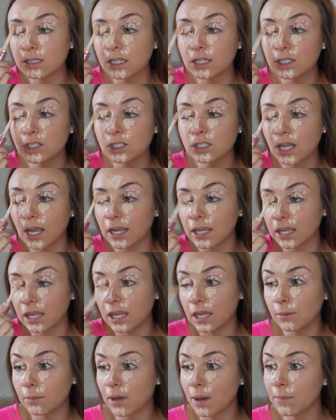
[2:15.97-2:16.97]
I
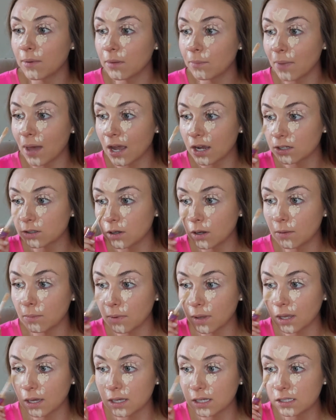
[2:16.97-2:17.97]
keep coming back to it
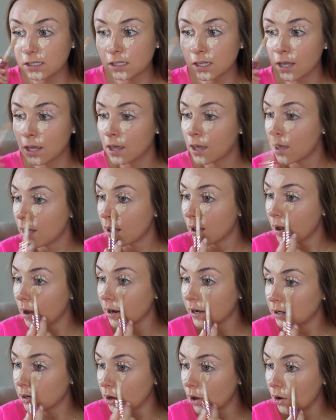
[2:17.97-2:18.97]
because
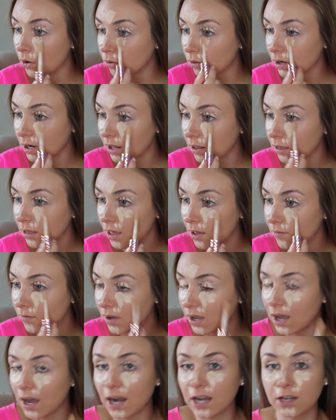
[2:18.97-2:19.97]
I know that I love
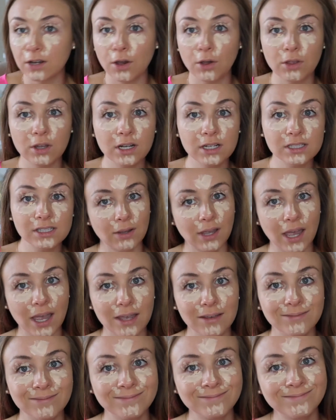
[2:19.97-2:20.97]
it. I know that it's okay.